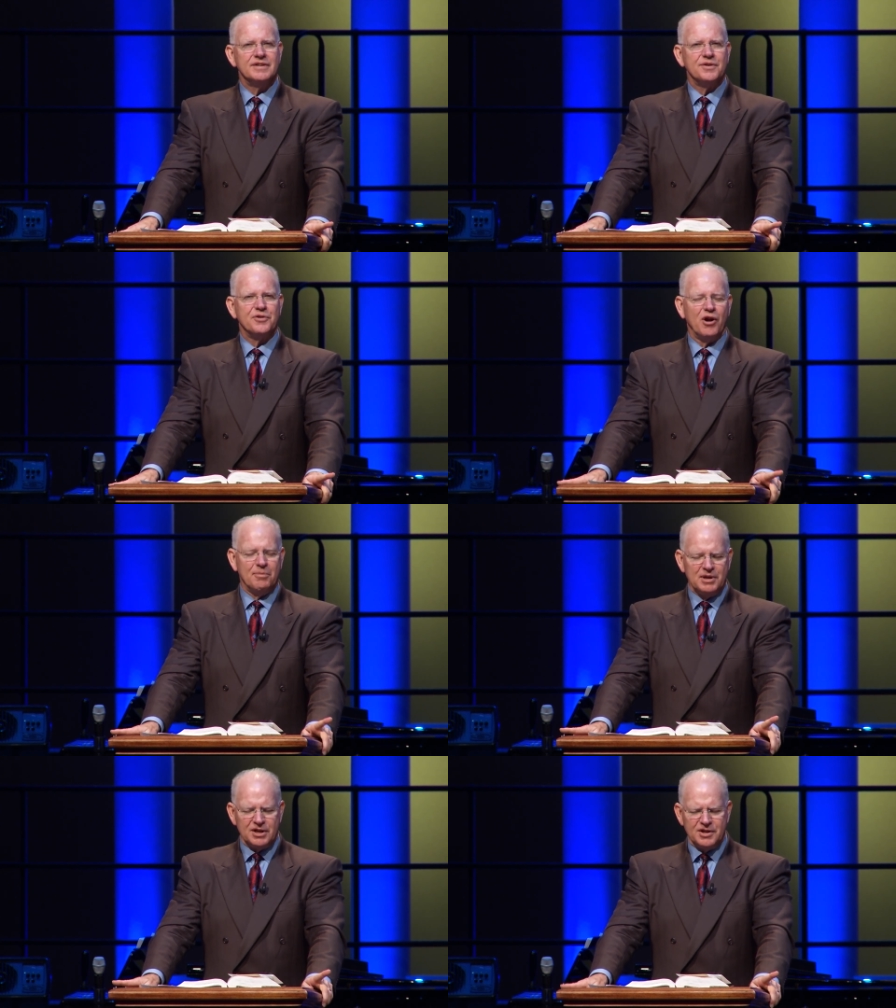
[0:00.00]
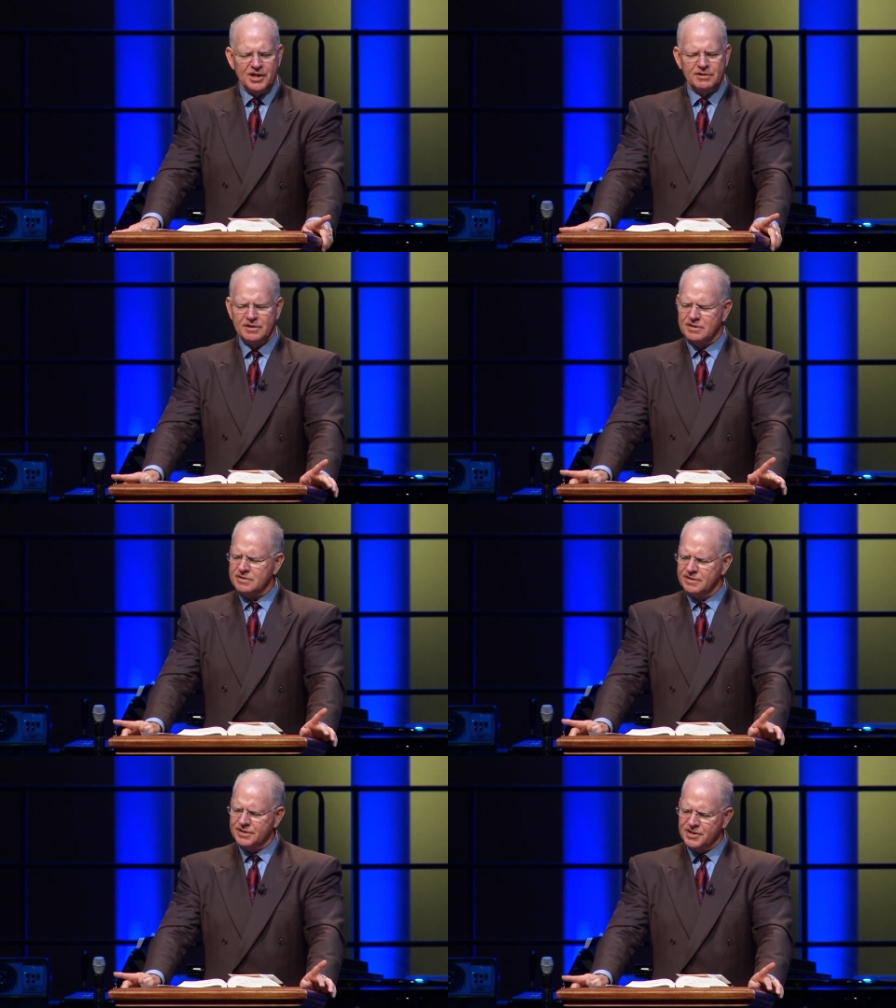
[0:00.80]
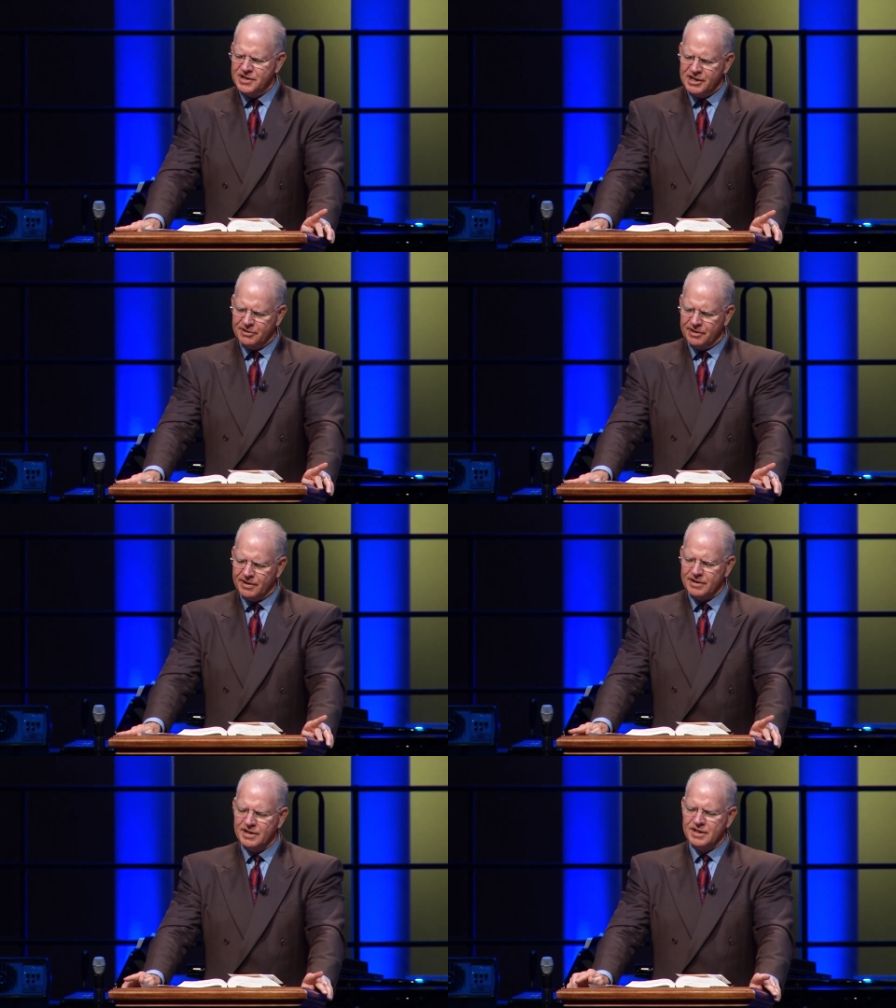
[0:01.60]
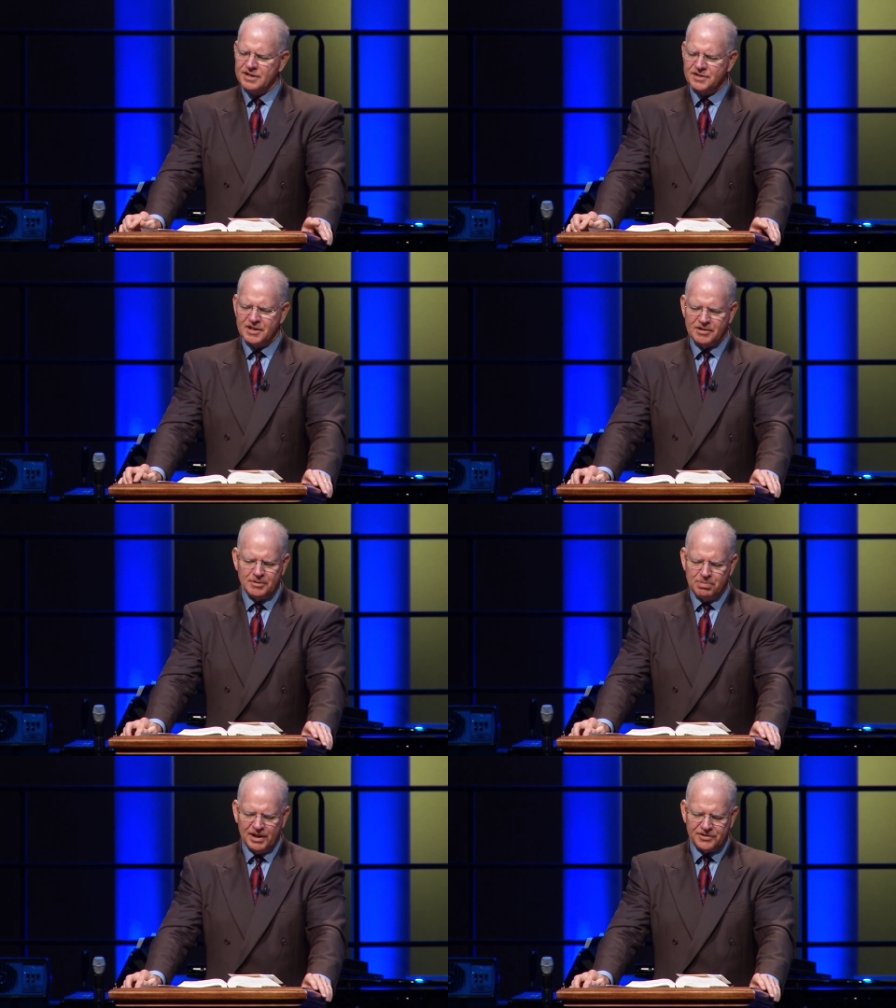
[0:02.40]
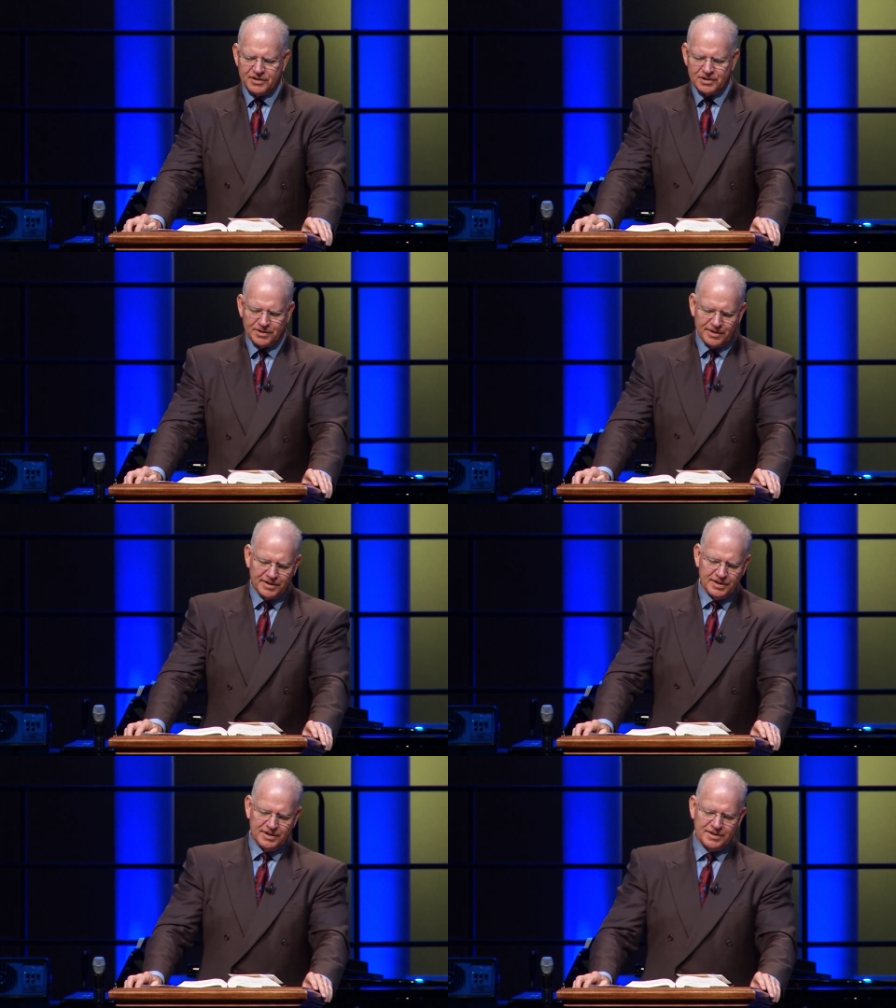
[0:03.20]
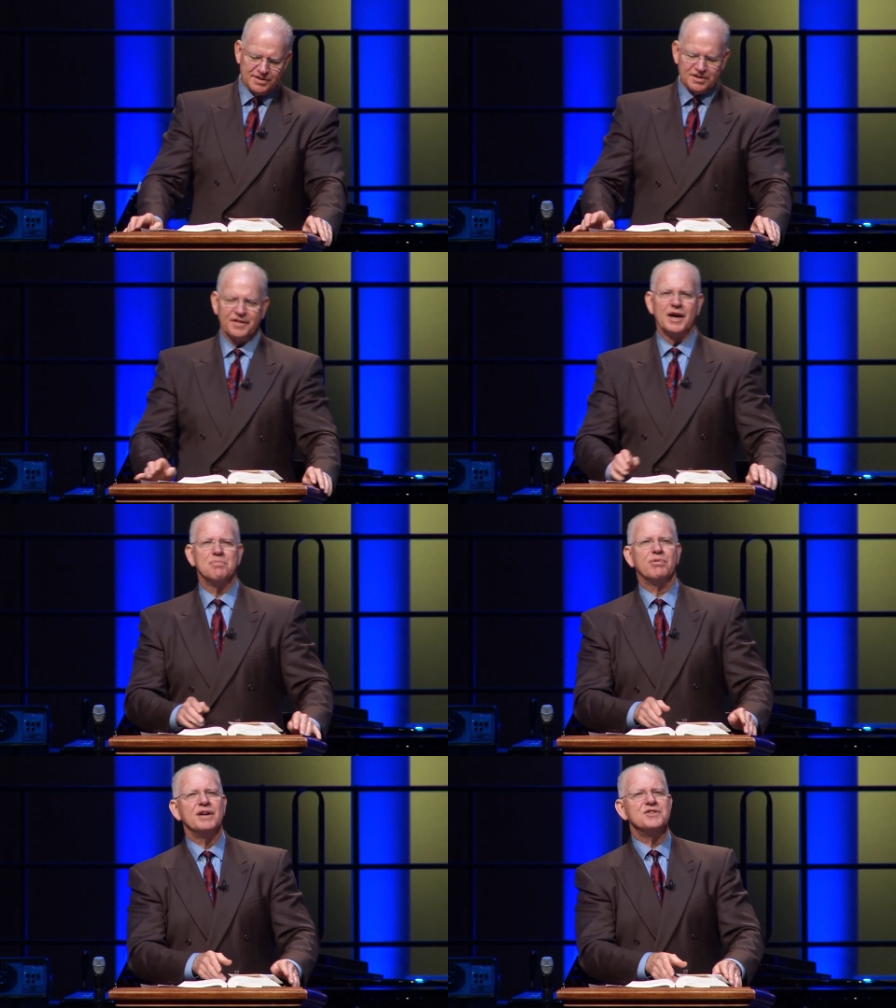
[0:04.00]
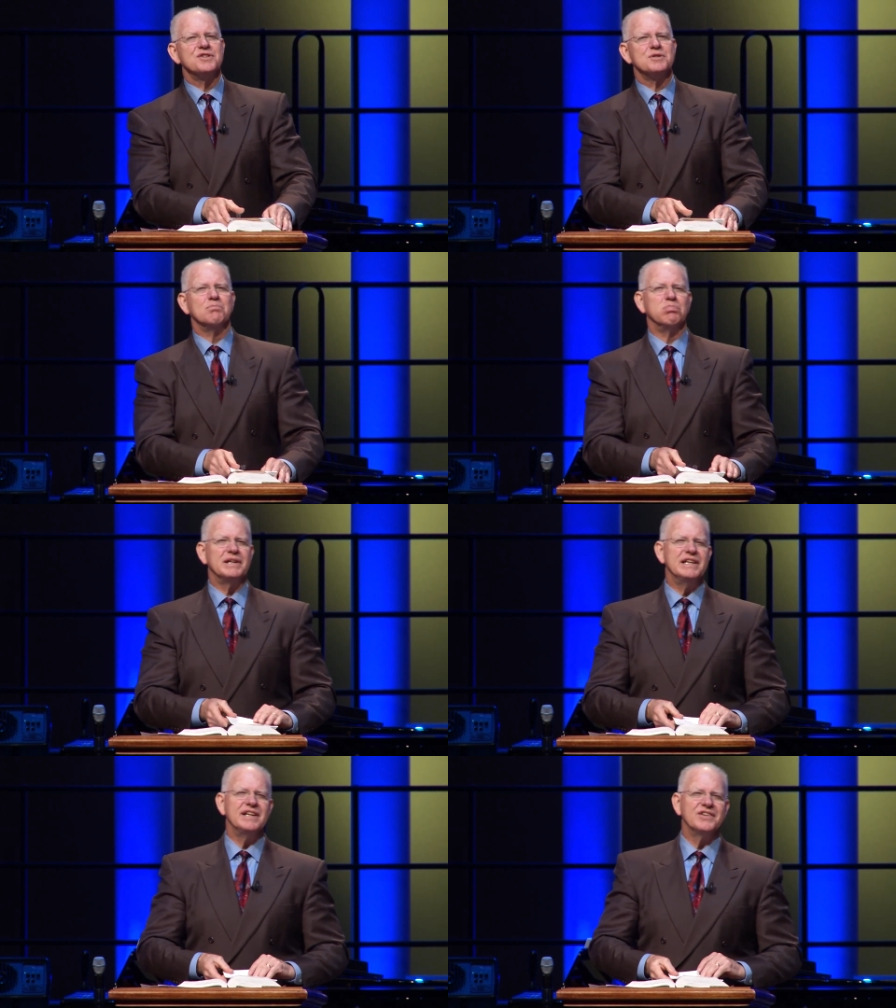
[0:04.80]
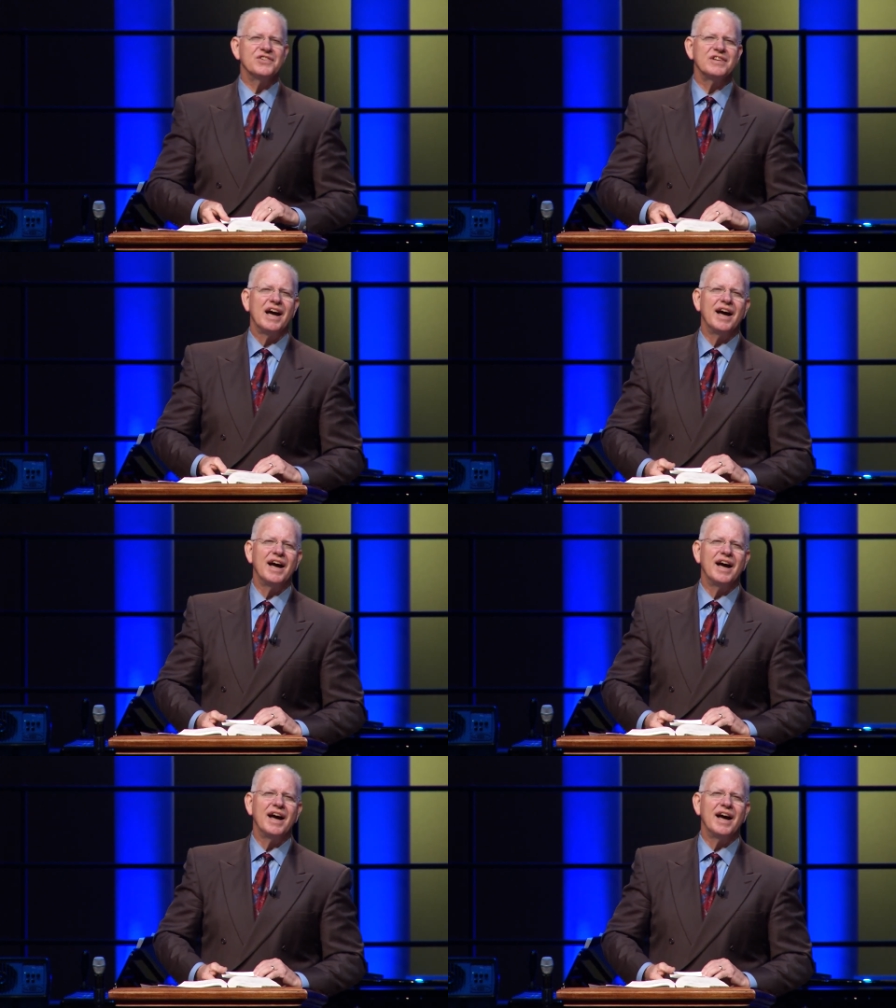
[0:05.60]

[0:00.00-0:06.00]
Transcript: Draw me nearer, nearer, nearer, blessed Lord, to thy precious bleeding side.